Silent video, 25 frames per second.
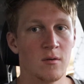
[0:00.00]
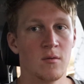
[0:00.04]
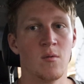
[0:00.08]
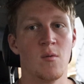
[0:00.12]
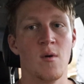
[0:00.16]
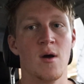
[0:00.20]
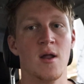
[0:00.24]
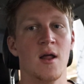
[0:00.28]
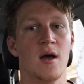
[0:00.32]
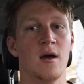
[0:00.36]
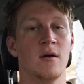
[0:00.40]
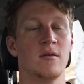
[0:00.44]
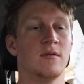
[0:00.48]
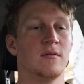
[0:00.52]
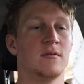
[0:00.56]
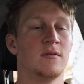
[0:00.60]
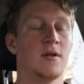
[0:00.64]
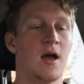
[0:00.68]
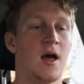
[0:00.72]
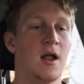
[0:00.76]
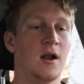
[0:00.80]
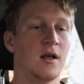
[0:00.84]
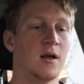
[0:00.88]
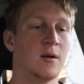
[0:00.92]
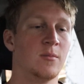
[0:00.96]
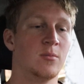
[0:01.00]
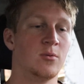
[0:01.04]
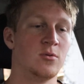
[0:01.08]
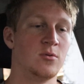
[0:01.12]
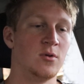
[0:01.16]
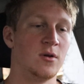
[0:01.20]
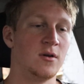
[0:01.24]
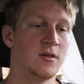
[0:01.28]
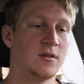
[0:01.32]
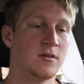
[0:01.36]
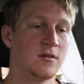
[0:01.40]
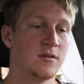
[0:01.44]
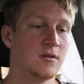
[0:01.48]
Went out, had a couple
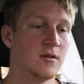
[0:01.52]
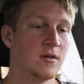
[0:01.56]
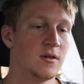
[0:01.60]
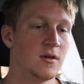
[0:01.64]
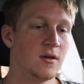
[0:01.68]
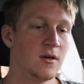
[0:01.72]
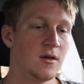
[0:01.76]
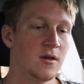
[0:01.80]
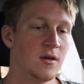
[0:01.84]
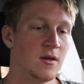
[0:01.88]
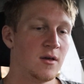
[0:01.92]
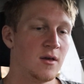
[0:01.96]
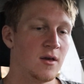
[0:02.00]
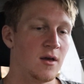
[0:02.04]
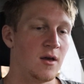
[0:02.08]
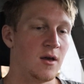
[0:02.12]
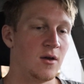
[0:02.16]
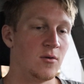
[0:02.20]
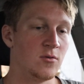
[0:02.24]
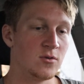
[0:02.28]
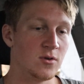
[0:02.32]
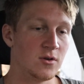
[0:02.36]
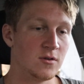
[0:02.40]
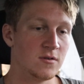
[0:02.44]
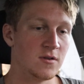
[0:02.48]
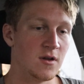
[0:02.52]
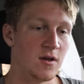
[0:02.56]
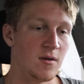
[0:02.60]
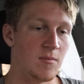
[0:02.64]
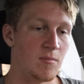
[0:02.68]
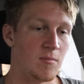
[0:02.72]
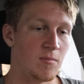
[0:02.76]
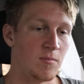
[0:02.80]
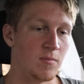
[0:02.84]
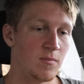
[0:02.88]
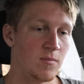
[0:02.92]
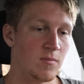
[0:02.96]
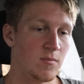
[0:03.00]
drinks. It was a good time,
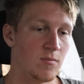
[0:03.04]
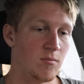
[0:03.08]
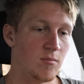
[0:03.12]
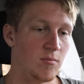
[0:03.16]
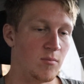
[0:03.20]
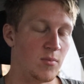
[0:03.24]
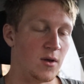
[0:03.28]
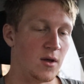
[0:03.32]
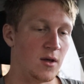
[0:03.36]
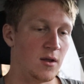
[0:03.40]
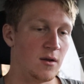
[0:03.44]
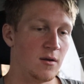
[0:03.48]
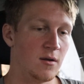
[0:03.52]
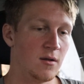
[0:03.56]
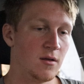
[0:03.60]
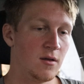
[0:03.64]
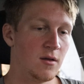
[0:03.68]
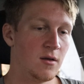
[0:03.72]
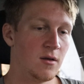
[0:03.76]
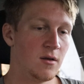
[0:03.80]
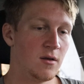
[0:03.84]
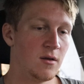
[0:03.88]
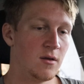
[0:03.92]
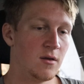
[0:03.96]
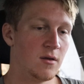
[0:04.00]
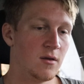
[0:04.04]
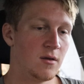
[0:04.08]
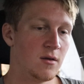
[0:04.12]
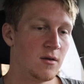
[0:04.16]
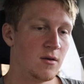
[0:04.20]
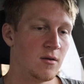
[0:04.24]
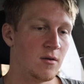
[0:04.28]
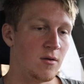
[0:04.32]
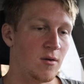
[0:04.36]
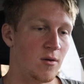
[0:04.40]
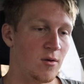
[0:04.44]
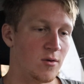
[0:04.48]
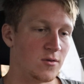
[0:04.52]
but
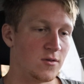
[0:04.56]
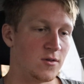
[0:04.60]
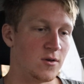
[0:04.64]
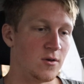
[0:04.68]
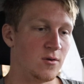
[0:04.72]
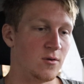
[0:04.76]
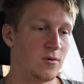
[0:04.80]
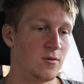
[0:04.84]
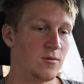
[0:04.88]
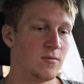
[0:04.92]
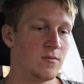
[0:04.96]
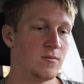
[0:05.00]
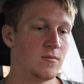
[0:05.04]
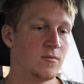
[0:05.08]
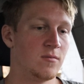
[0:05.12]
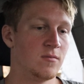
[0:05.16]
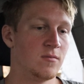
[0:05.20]
also